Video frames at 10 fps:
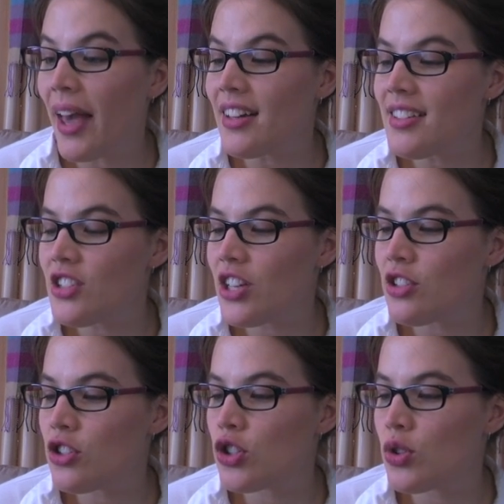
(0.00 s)
May I
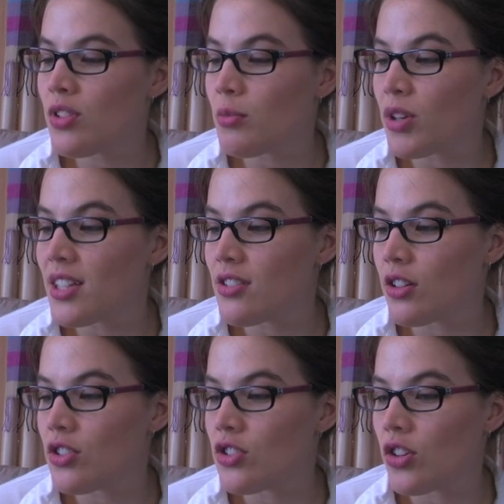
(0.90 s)
suggest you do some
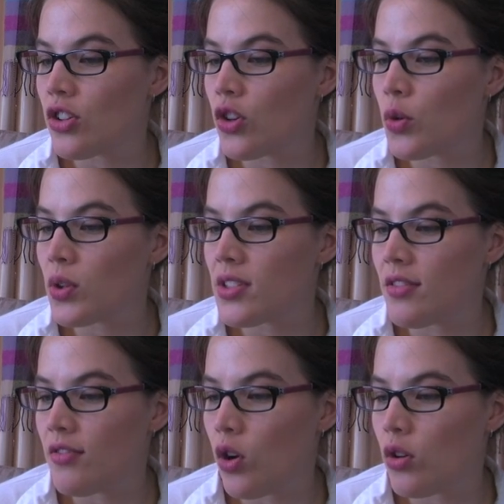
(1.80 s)
research so you know what's
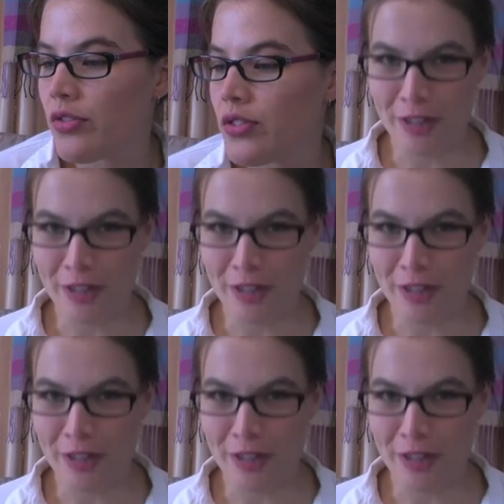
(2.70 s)
involved?